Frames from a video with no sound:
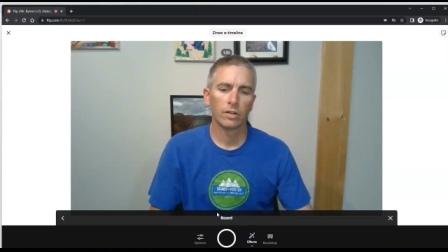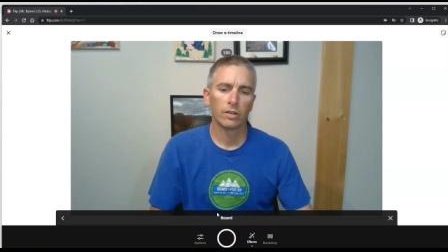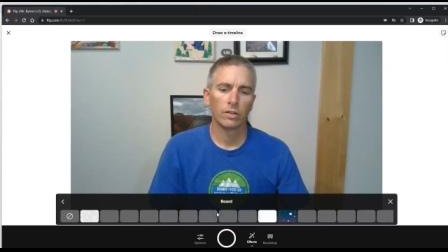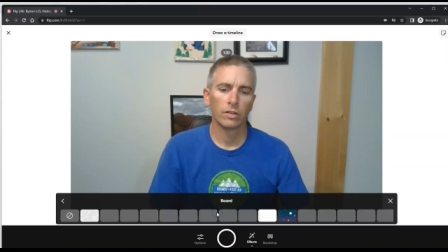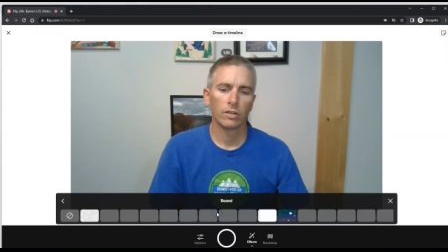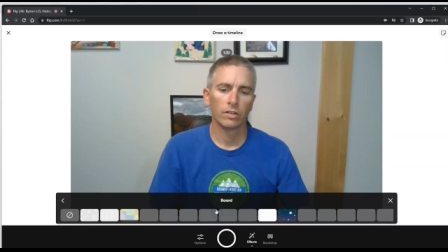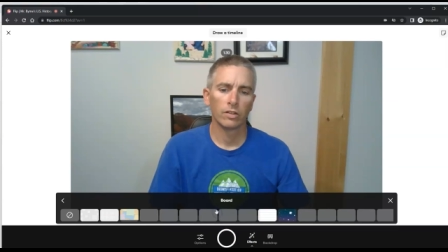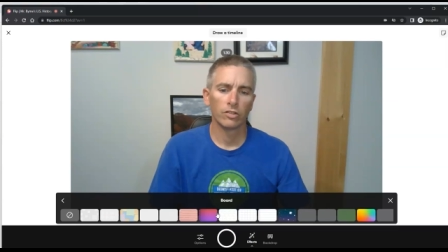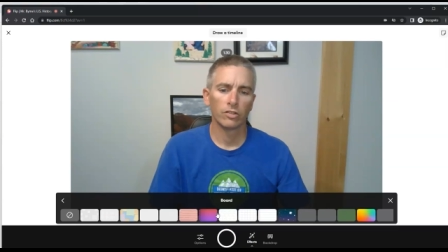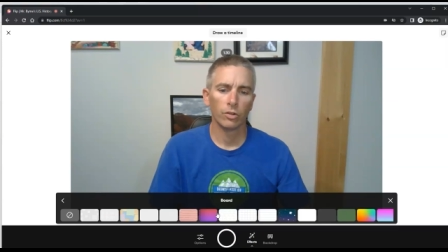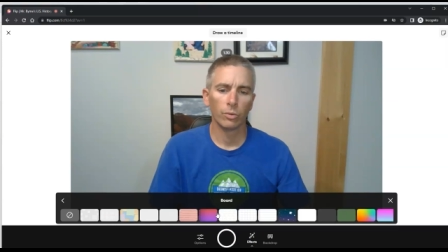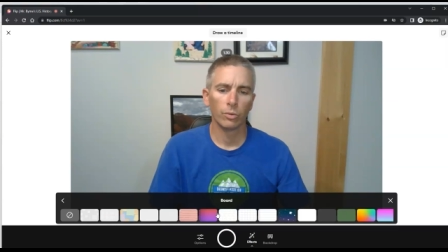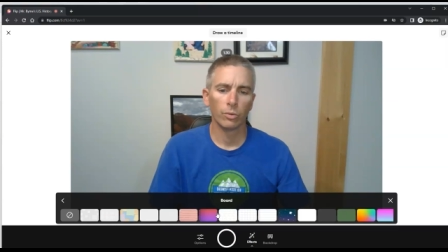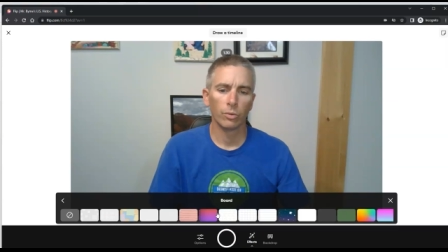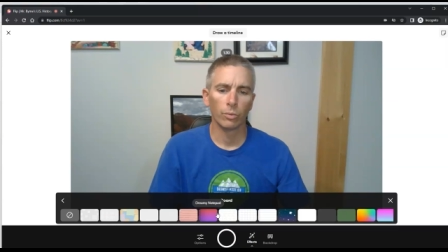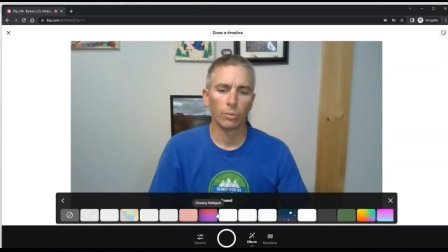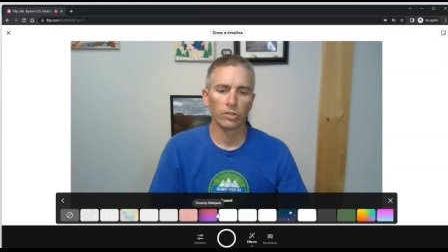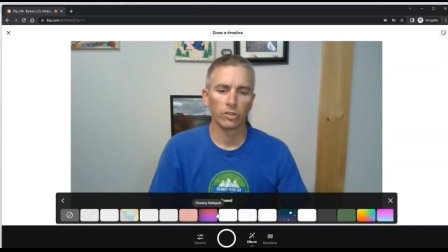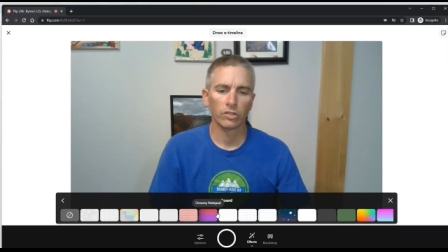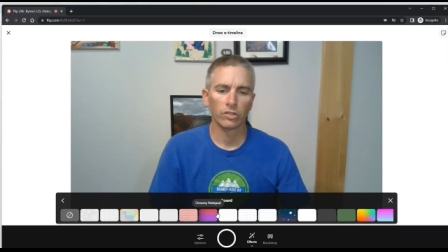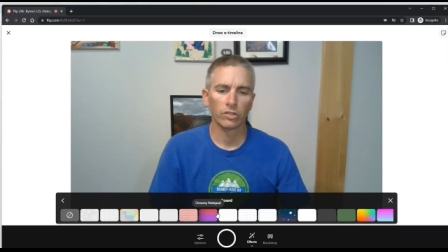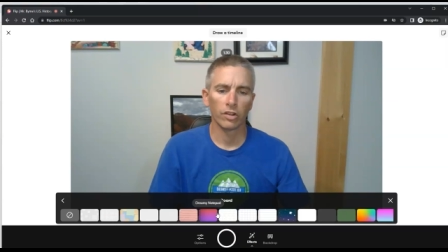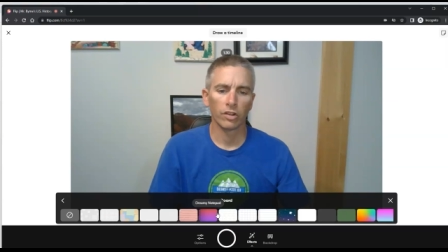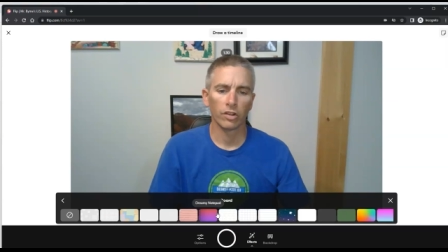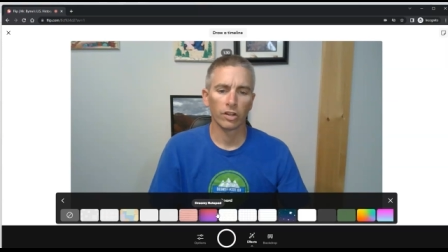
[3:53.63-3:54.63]
The student will
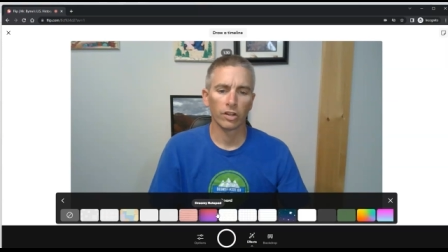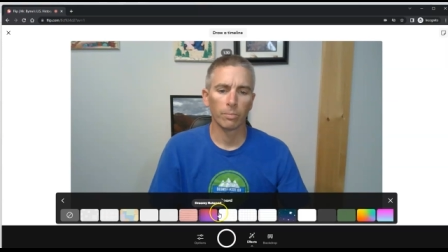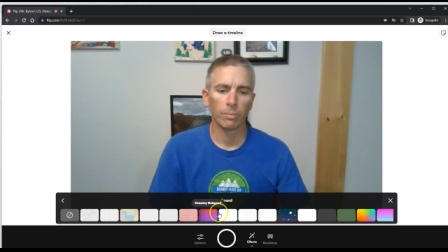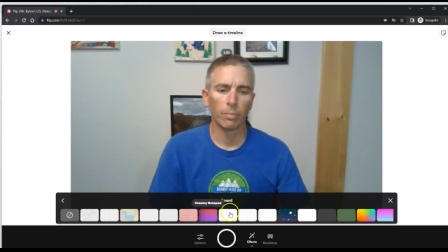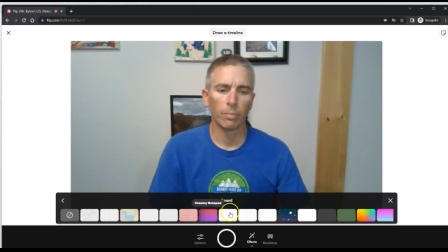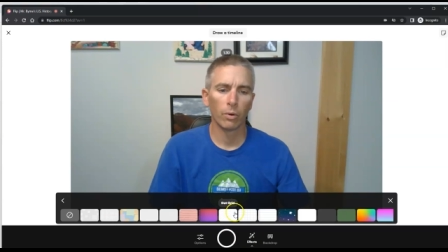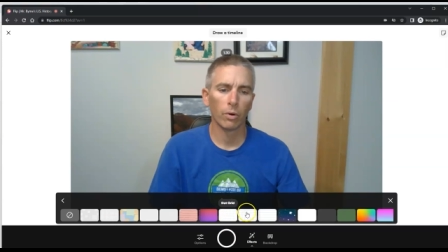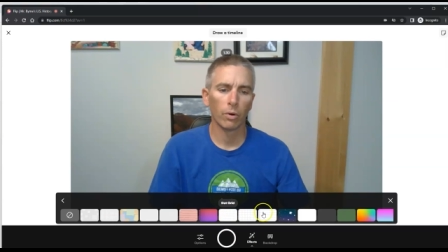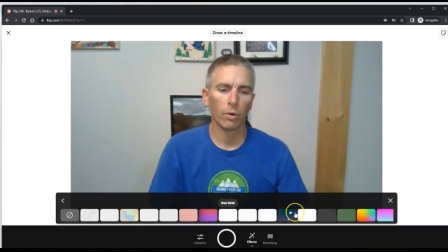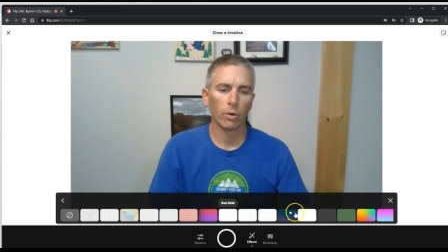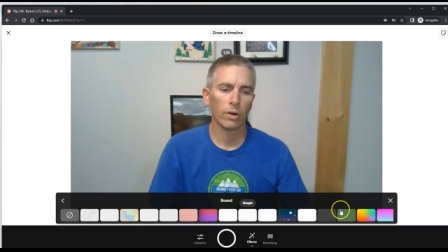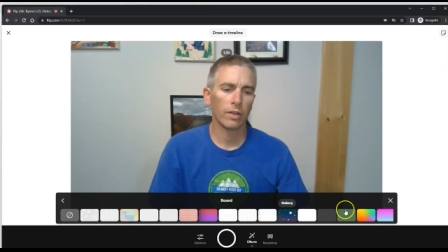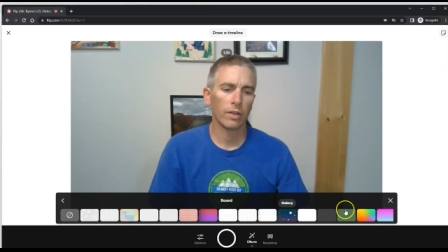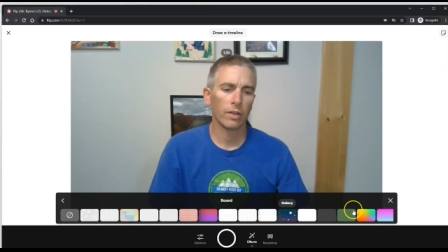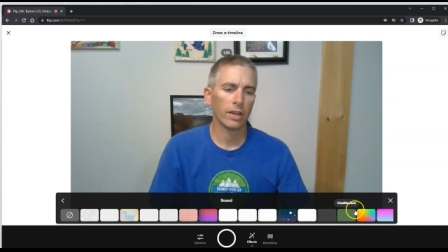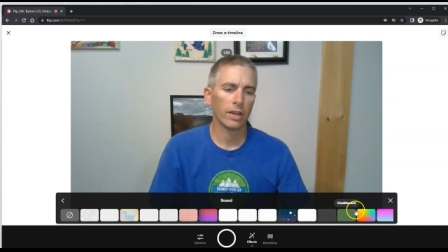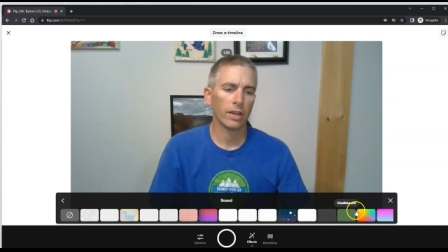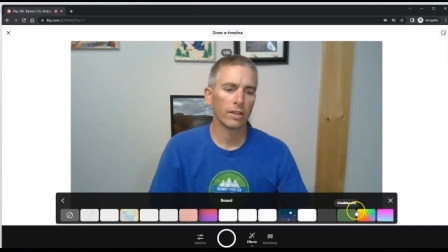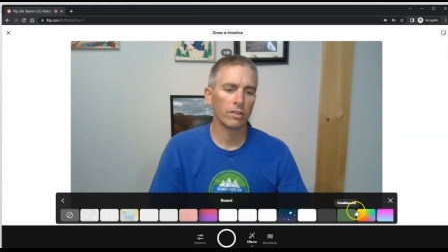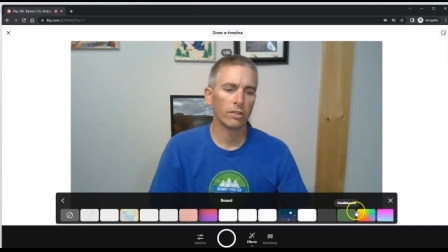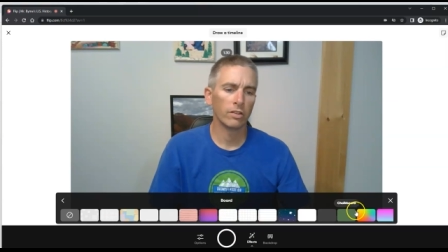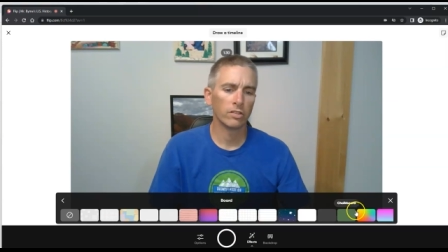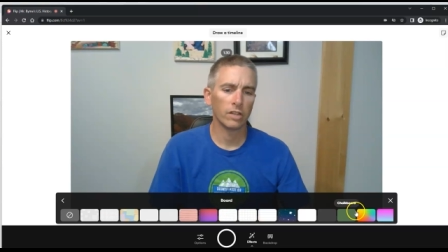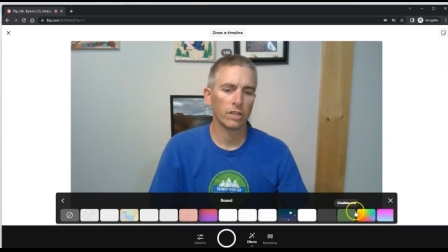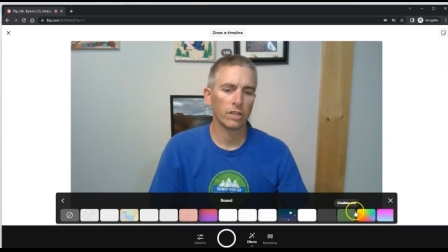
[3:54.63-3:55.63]
select board. They
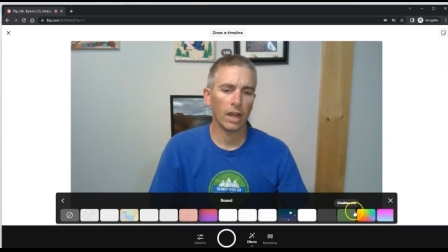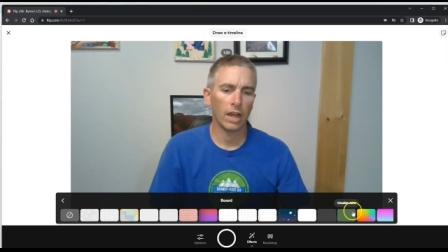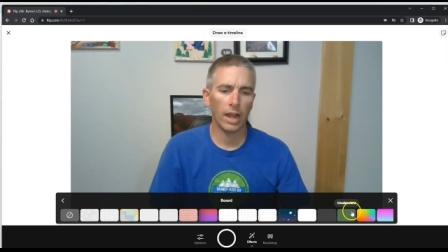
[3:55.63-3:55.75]
can use